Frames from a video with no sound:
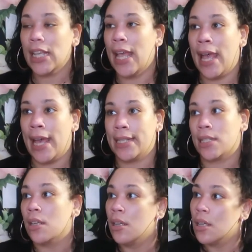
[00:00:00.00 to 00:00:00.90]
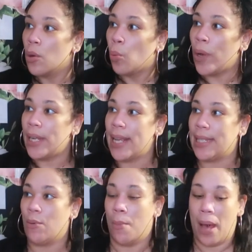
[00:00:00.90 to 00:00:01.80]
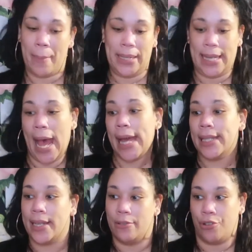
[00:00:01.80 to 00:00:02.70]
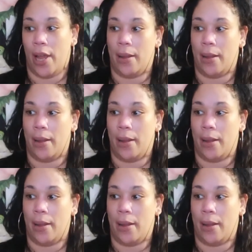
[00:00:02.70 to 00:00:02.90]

And when they see well mom and dad didn't try